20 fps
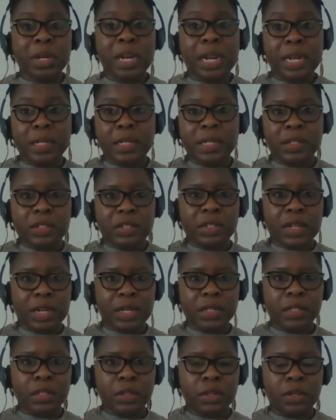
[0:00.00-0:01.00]
but I did
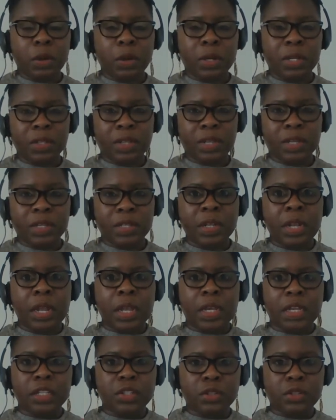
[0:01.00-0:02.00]
start it knowing
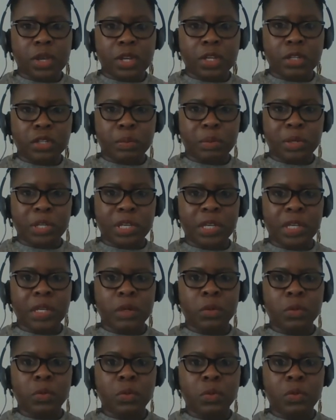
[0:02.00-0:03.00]
that it's going to
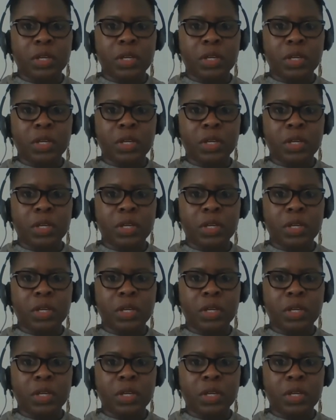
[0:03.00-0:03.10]
begin